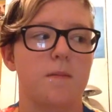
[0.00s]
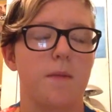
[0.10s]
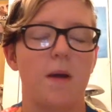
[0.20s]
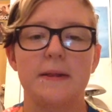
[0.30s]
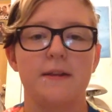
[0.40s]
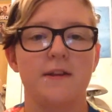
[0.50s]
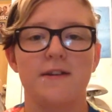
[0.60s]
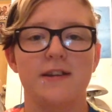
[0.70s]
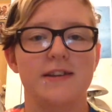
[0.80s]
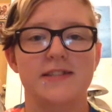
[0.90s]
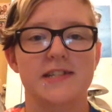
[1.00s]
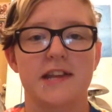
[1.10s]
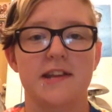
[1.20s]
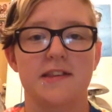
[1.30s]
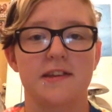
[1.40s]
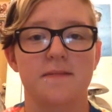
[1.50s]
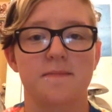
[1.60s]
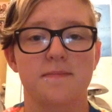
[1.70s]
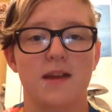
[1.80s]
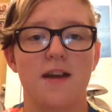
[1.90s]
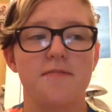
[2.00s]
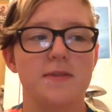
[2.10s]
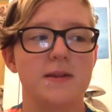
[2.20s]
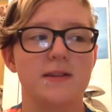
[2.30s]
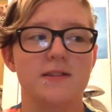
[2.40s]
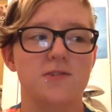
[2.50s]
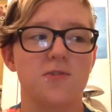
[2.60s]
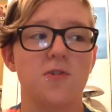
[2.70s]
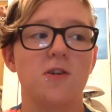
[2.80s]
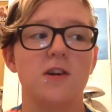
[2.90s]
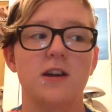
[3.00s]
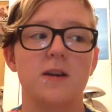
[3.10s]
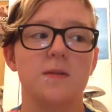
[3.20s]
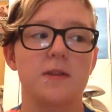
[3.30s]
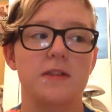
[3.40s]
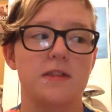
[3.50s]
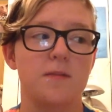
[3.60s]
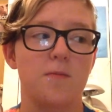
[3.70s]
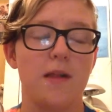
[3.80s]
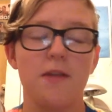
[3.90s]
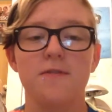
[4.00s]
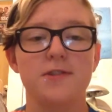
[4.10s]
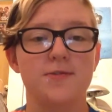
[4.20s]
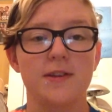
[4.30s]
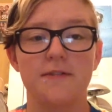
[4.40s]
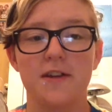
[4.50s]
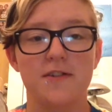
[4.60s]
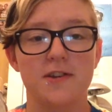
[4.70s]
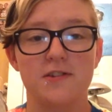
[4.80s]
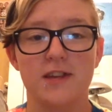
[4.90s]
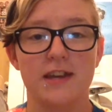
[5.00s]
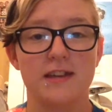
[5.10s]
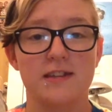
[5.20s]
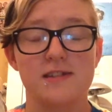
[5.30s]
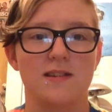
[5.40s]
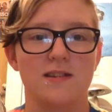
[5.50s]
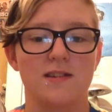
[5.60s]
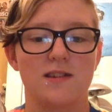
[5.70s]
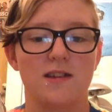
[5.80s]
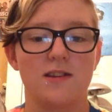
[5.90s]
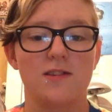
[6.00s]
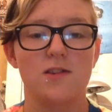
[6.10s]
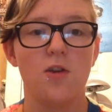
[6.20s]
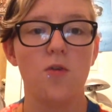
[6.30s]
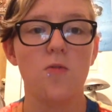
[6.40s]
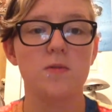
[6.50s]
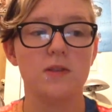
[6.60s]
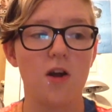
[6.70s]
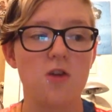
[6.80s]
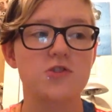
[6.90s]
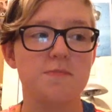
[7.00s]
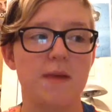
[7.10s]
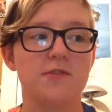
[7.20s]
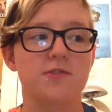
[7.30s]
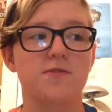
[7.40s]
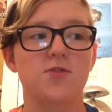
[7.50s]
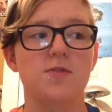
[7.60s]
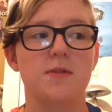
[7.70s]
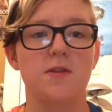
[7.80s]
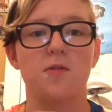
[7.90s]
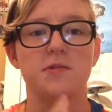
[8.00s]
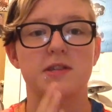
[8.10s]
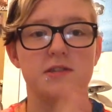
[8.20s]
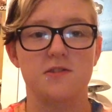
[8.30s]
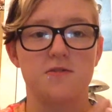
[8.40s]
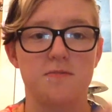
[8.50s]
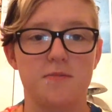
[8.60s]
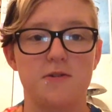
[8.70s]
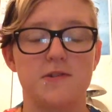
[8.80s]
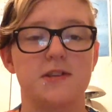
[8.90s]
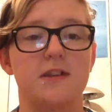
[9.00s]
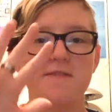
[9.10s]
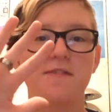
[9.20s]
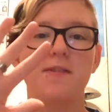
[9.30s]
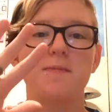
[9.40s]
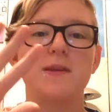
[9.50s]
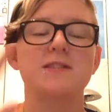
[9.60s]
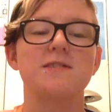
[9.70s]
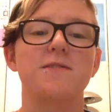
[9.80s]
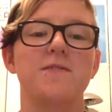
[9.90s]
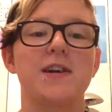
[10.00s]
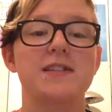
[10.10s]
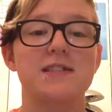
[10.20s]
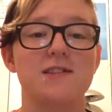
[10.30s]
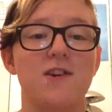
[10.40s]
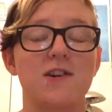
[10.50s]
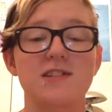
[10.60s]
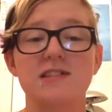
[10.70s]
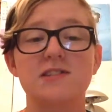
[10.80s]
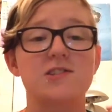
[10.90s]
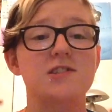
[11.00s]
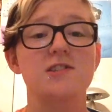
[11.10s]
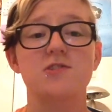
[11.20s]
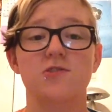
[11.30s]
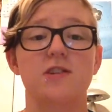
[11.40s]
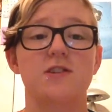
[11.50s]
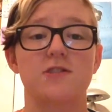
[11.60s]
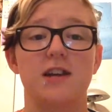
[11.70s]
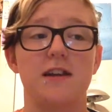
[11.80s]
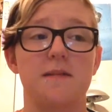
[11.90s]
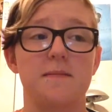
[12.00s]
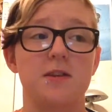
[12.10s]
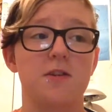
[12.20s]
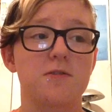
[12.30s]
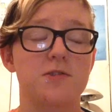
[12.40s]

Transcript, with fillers: Popularity isn't anything. I've been at a school with well over 2,500 kids. No large amount of group knows a certain person. The fifth piece of advice is honestly just enjoy your time, you know?